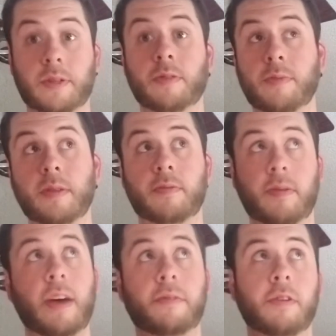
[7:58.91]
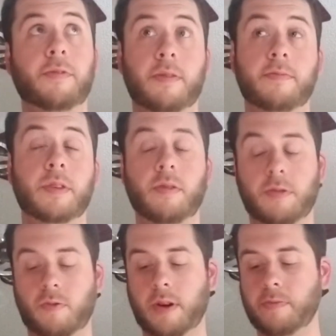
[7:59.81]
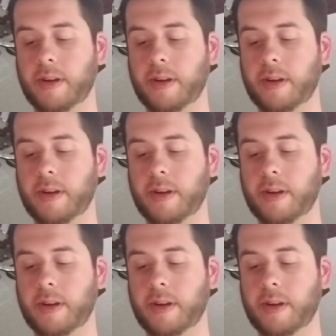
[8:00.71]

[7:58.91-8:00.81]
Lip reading: little bit heavier from the older one,